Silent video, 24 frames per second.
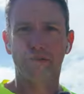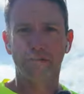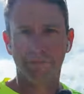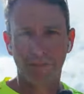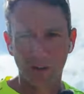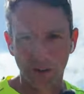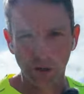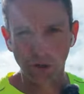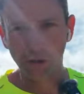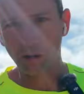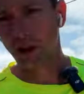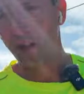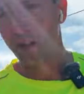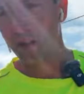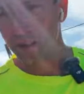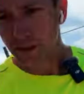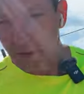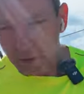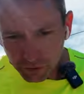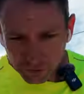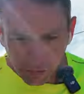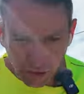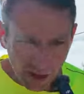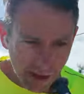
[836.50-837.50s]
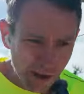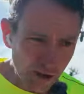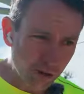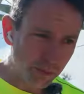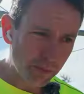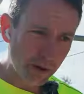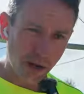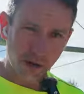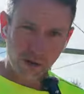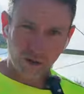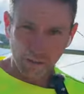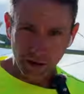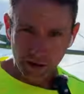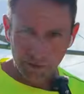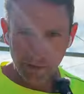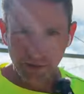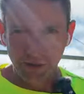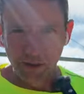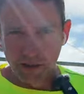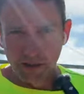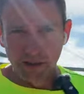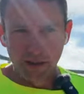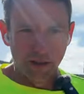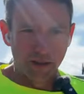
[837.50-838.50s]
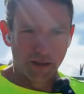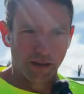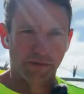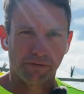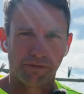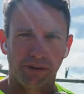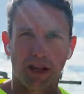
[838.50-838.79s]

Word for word: Phil the flail mower. The